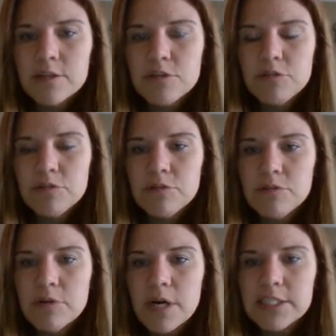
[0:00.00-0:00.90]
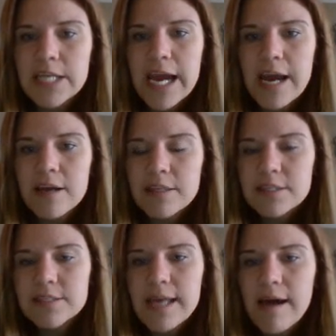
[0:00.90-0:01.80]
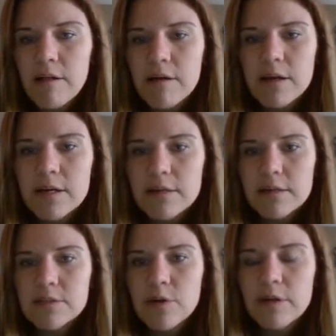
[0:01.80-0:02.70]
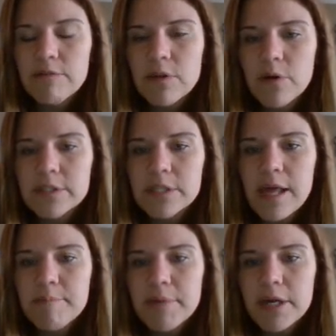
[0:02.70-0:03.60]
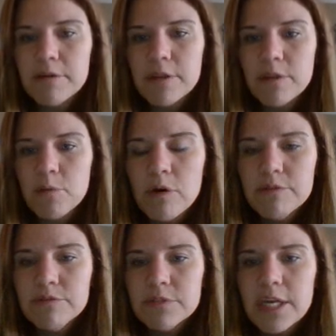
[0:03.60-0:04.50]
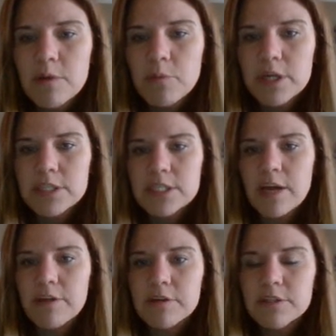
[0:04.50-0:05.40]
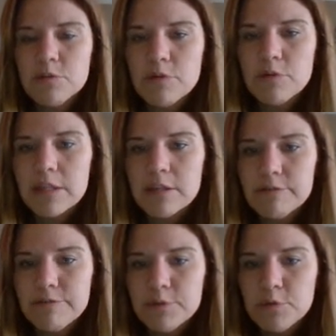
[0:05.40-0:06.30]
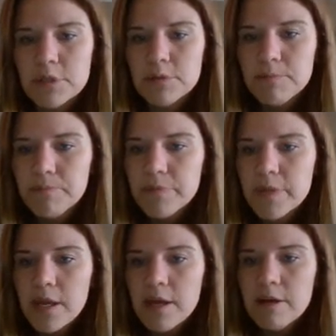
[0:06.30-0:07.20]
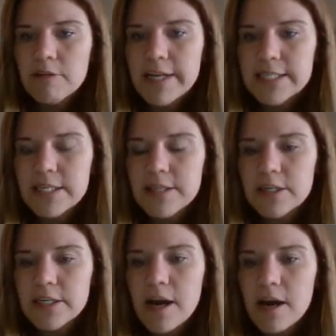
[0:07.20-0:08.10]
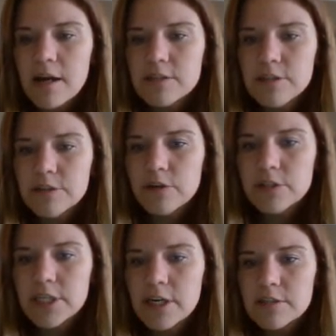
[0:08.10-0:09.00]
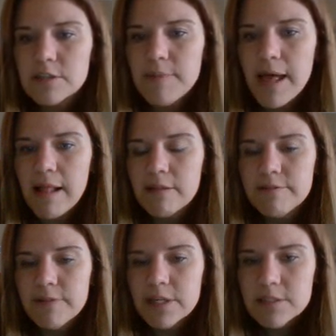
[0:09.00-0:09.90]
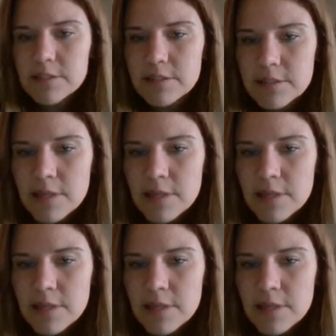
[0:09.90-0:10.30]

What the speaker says: to attack this elk. So even though it's a lot bigger than the wolves, they can work together to get their food. Raising their young. So you'll notice here are some elephants.